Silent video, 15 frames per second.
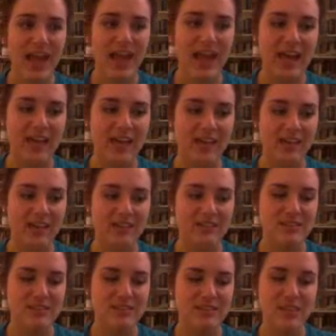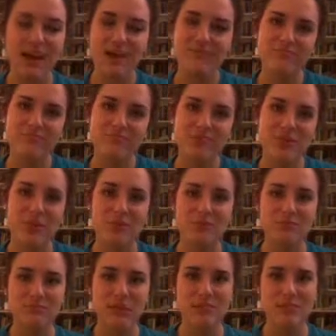And yeah, so
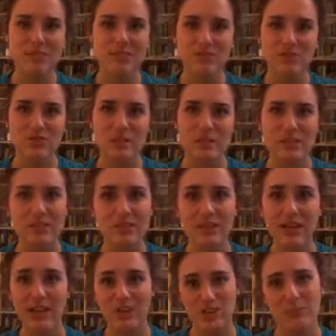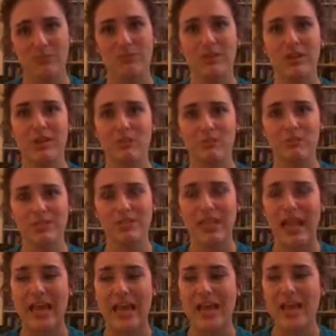that was it, just my little catch-up video for
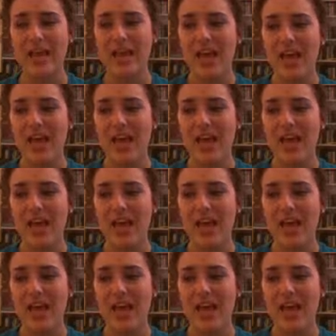today.